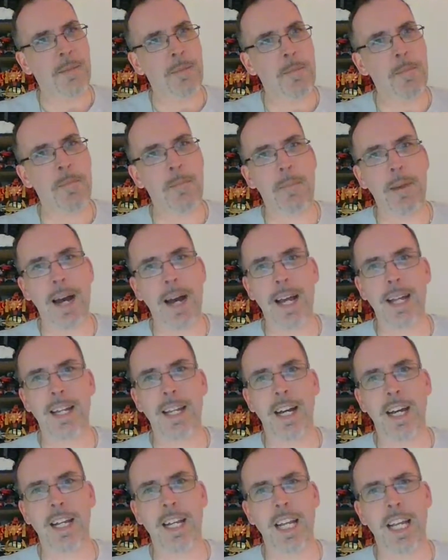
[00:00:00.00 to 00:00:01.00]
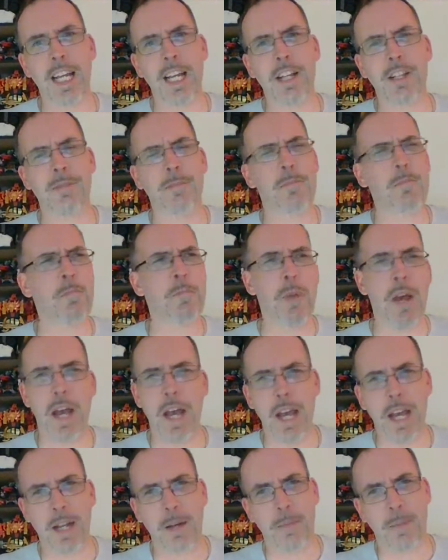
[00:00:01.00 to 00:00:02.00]
My night is
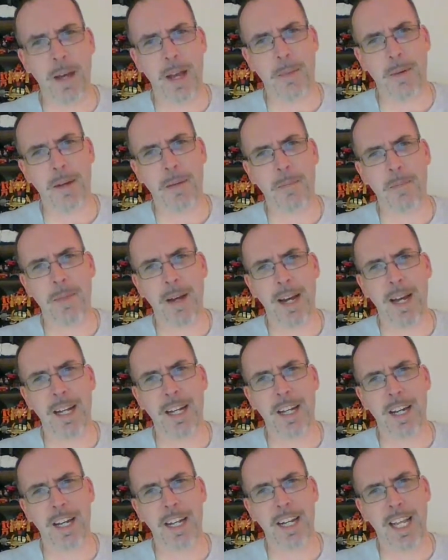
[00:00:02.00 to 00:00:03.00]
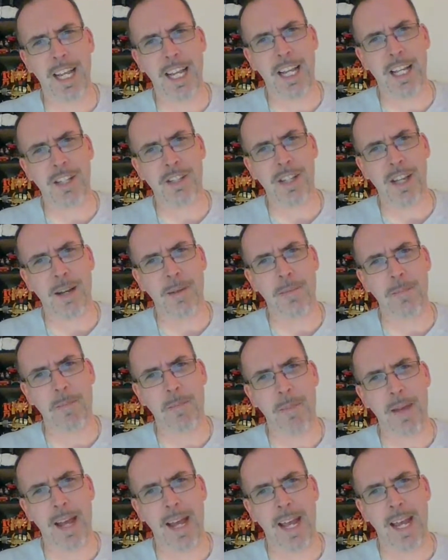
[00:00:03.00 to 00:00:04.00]
made, baby. My night is
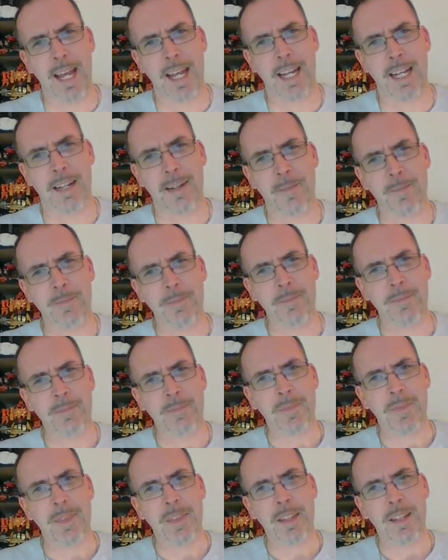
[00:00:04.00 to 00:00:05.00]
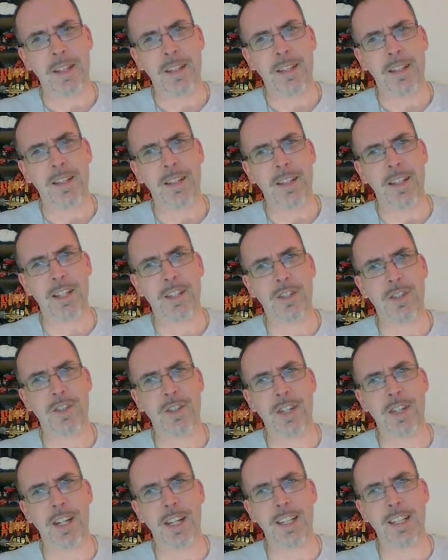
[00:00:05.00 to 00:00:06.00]
made.
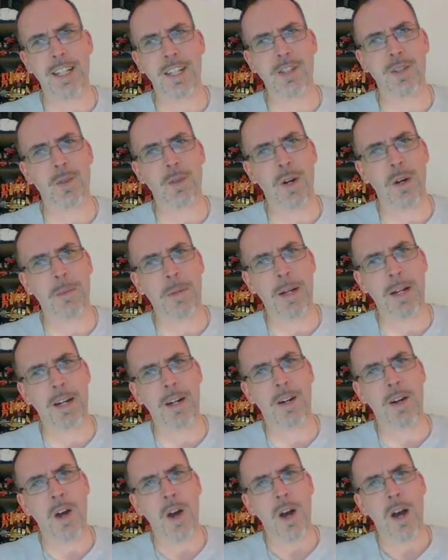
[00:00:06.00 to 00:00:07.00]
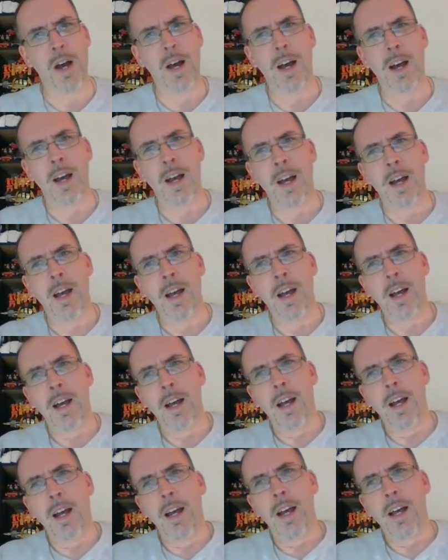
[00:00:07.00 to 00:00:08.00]
Let's go up here.
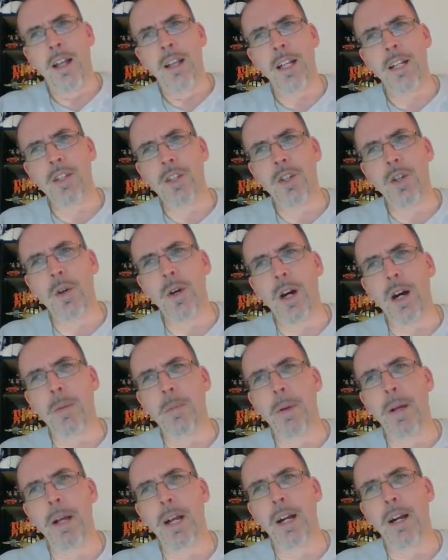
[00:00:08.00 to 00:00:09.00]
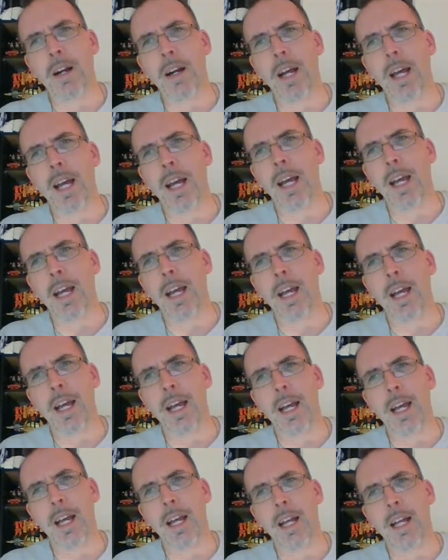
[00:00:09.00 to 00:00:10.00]
Let's go up here
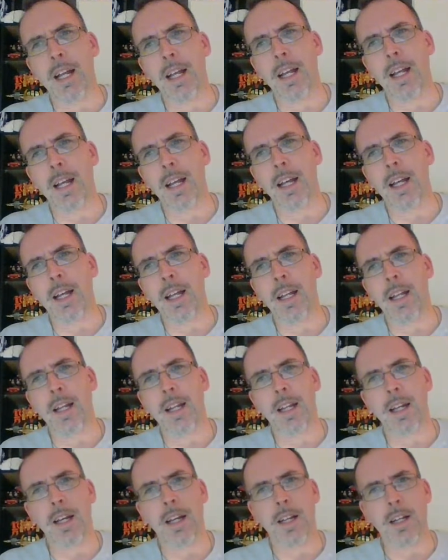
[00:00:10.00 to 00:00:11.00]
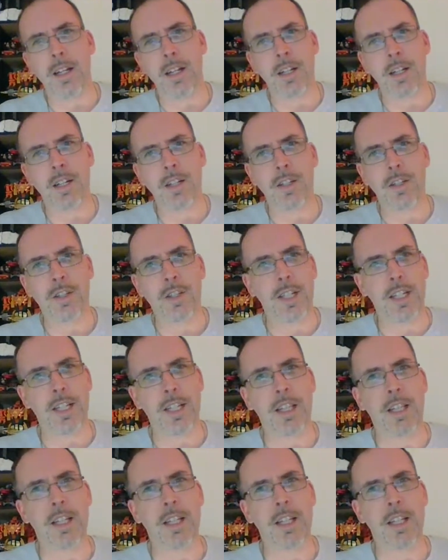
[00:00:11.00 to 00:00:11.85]
and just get